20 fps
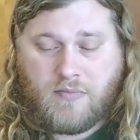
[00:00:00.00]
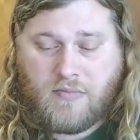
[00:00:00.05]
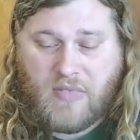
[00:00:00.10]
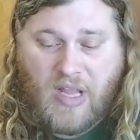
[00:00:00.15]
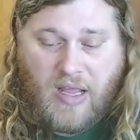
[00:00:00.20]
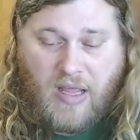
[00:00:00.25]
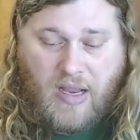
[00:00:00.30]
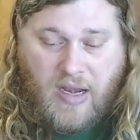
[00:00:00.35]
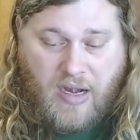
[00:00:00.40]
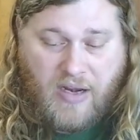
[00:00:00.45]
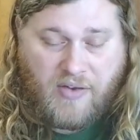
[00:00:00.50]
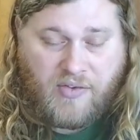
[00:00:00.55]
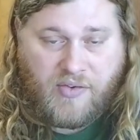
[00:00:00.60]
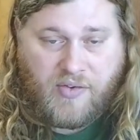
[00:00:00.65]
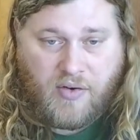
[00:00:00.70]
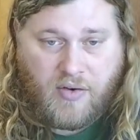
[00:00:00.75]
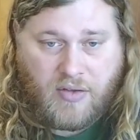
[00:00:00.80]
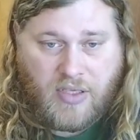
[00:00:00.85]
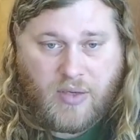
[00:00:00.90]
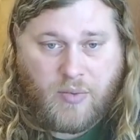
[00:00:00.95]
that's
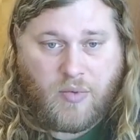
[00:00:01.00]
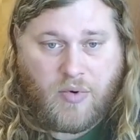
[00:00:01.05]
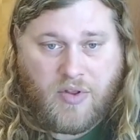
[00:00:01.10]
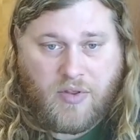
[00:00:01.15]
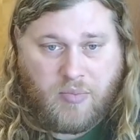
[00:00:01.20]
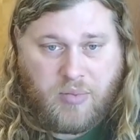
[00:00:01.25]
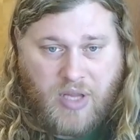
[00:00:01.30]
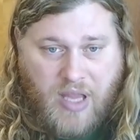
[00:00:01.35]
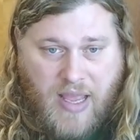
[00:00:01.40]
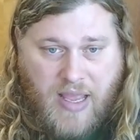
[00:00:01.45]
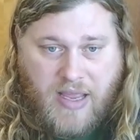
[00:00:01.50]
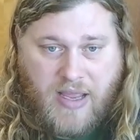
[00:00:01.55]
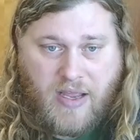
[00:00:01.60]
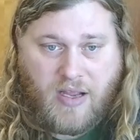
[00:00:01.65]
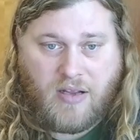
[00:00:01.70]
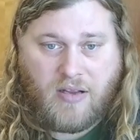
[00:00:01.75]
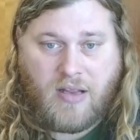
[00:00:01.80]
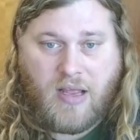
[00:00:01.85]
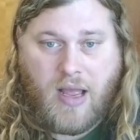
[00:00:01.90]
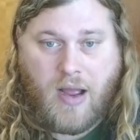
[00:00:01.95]
certainly worth
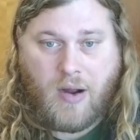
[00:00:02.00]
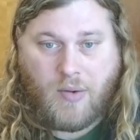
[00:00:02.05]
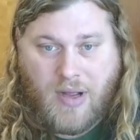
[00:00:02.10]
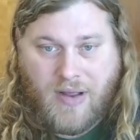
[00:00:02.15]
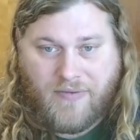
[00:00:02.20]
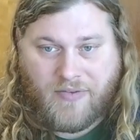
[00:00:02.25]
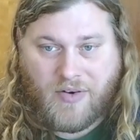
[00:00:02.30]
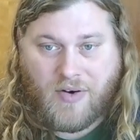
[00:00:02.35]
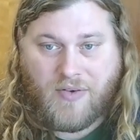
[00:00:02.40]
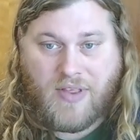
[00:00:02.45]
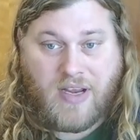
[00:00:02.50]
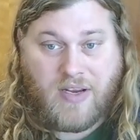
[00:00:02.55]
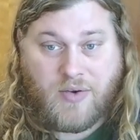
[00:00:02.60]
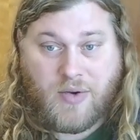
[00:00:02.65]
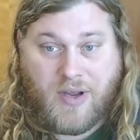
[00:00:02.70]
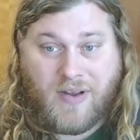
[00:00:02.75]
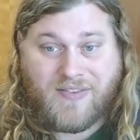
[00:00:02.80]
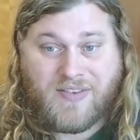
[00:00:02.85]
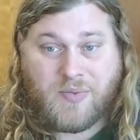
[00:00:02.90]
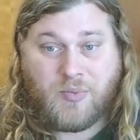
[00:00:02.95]
playing. However, they
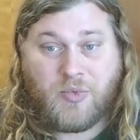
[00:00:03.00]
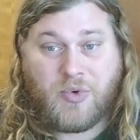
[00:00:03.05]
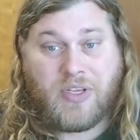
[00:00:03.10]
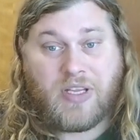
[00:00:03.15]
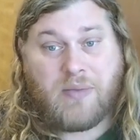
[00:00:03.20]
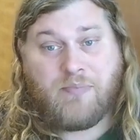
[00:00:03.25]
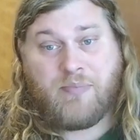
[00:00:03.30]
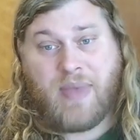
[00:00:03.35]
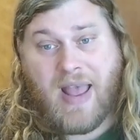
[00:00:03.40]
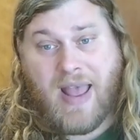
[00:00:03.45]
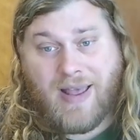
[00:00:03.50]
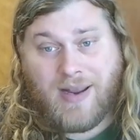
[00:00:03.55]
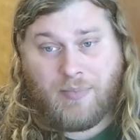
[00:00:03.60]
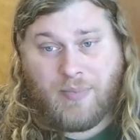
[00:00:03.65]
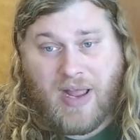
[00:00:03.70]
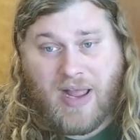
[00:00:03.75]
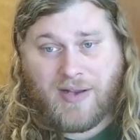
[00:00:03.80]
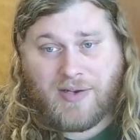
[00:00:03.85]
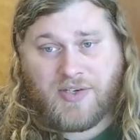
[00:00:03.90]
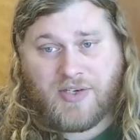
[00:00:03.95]
do have some really bad
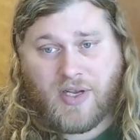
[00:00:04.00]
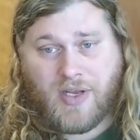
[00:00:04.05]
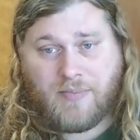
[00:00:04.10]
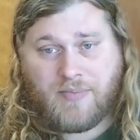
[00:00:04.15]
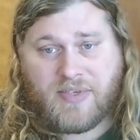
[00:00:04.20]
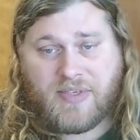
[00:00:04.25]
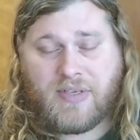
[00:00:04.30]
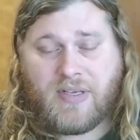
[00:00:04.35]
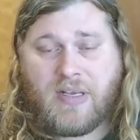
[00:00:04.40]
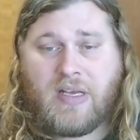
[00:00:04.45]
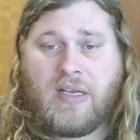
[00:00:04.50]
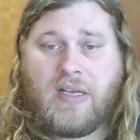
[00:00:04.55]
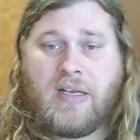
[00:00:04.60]
matchups,